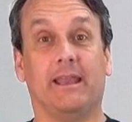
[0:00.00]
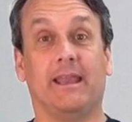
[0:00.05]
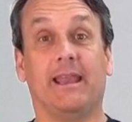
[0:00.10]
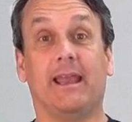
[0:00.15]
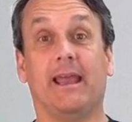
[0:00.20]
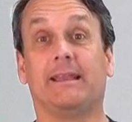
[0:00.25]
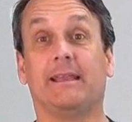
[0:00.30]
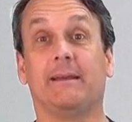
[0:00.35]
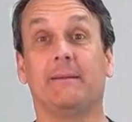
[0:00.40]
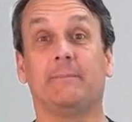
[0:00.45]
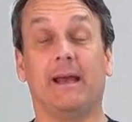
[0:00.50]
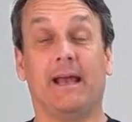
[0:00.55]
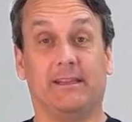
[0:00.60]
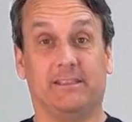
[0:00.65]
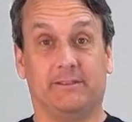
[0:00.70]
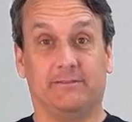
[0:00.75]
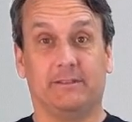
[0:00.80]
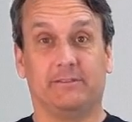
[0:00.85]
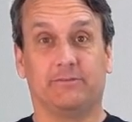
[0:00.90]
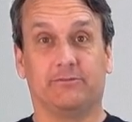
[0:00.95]
and impact
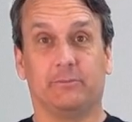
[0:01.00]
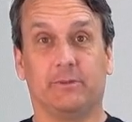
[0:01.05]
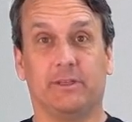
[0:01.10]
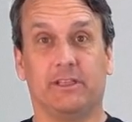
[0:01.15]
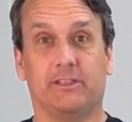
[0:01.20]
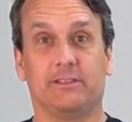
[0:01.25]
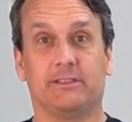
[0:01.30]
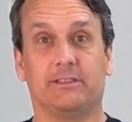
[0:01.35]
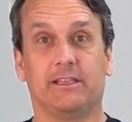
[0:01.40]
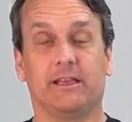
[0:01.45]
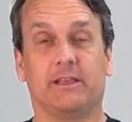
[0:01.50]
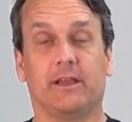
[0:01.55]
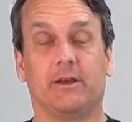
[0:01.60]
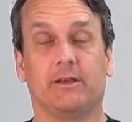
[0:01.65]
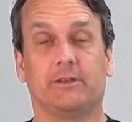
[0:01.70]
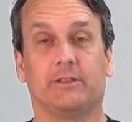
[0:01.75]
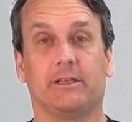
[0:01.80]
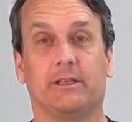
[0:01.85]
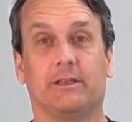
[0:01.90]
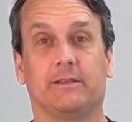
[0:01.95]
of information
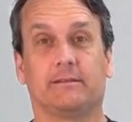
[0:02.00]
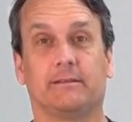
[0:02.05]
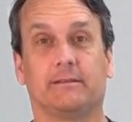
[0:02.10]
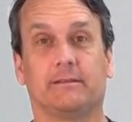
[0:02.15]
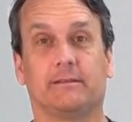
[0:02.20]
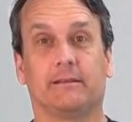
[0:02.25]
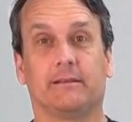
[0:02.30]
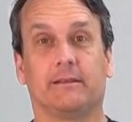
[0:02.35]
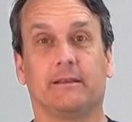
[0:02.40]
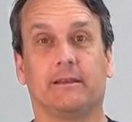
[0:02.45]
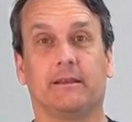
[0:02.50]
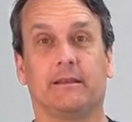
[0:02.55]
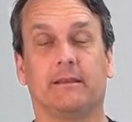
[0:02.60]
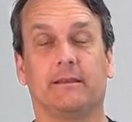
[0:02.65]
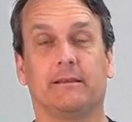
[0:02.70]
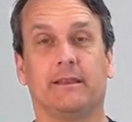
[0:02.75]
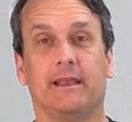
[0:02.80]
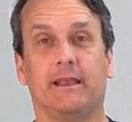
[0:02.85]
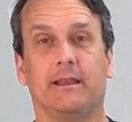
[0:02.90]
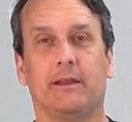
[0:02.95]
technology.
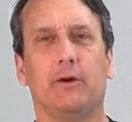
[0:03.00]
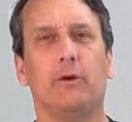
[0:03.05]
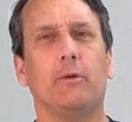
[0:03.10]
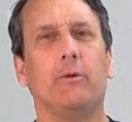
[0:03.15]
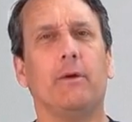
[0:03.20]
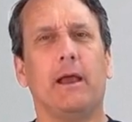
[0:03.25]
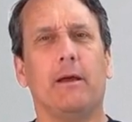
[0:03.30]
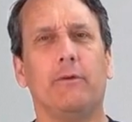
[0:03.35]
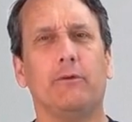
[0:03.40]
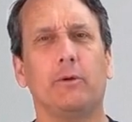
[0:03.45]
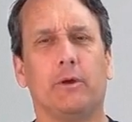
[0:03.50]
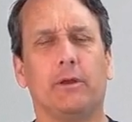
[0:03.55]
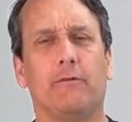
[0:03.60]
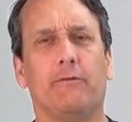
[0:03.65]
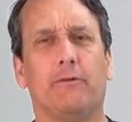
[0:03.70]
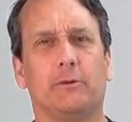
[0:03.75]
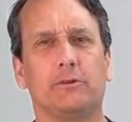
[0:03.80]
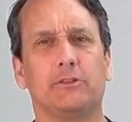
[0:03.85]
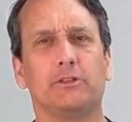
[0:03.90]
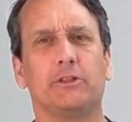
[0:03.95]
They include everyone
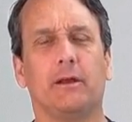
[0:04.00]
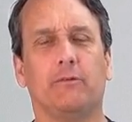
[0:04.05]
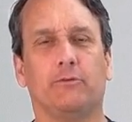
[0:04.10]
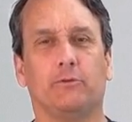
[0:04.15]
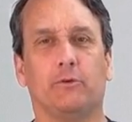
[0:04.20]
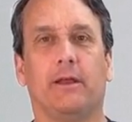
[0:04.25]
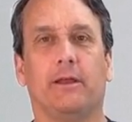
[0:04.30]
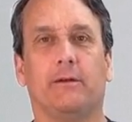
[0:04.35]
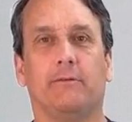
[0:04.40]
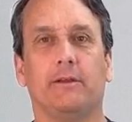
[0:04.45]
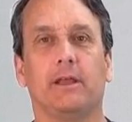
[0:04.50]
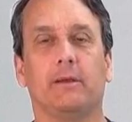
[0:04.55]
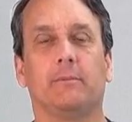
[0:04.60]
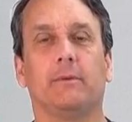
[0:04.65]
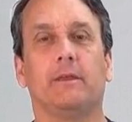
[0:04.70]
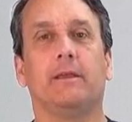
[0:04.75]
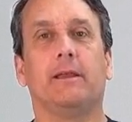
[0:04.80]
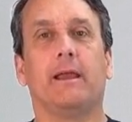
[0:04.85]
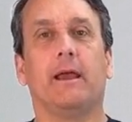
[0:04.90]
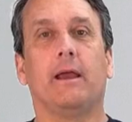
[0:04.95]
from software
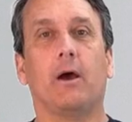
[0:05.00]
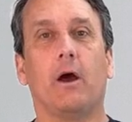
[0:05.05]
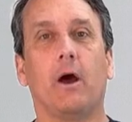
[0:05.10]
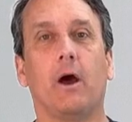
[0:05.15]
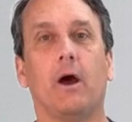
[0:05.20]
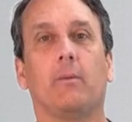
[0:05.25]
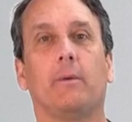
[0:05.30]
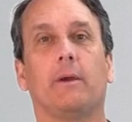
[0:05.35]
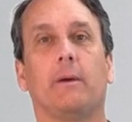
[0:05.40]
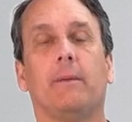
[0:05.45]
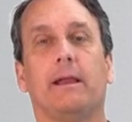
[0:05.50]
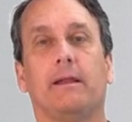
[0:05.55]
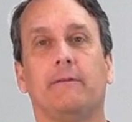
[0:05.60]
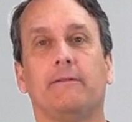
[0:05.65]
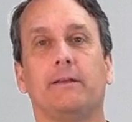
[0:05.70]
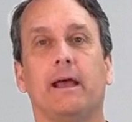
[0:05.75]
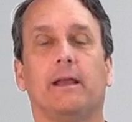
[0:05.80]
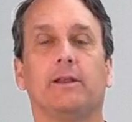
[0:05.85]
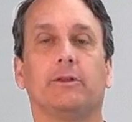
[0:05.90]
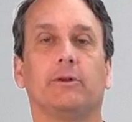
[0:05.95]
developers and hardware
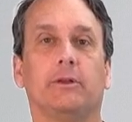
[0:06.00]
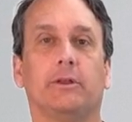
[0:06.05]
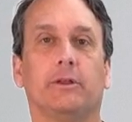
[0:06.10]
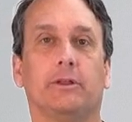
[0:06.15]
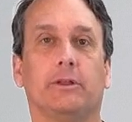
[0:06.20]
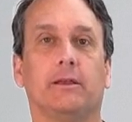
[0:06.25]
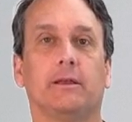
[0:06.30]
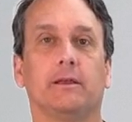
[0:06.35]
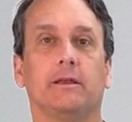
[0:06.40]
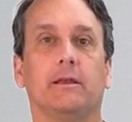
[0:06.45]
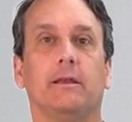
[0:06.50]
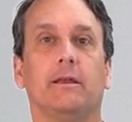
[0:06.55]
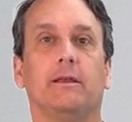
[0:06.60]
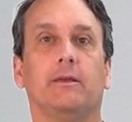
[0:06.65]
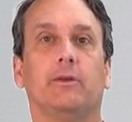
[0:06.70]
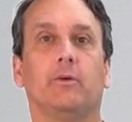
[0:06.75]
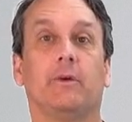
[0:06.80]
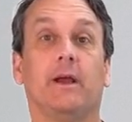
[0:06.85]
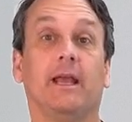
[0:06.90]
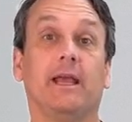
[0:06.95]
manufacturers
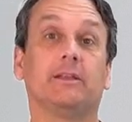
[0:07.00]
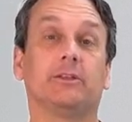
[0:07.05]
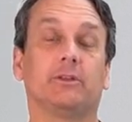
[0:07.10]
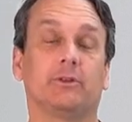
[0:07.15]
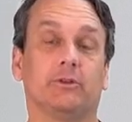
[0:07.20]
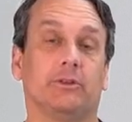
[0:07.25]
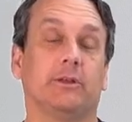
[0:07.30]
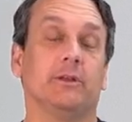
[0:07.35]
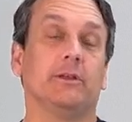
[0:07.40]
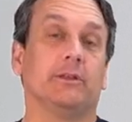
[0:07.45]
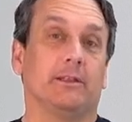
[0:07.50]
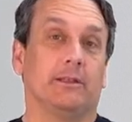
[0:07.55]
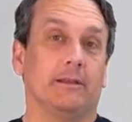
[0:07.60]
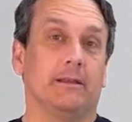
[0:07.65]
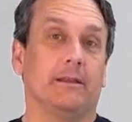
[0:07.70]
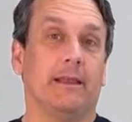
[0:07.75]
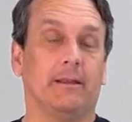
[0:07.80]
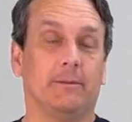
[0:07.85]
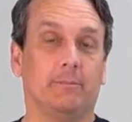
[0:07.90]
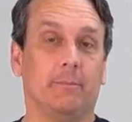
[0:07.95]
to end users
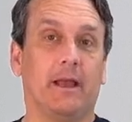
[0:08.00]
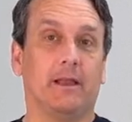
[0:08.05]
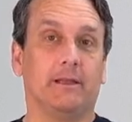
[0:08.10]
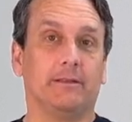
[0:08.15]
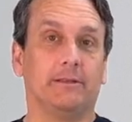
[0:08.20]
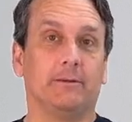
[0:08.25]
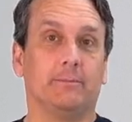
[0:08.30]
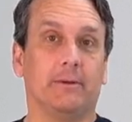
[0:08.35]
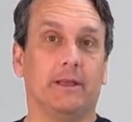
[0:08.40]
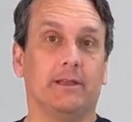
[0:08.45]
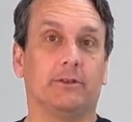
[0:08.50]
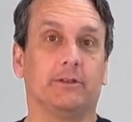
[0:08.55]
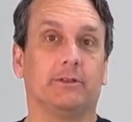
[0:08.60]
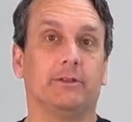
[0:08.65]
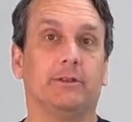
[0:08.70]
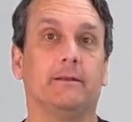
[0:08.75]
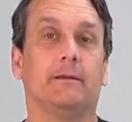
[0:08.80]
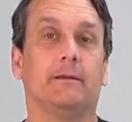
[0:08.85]
and policymakers.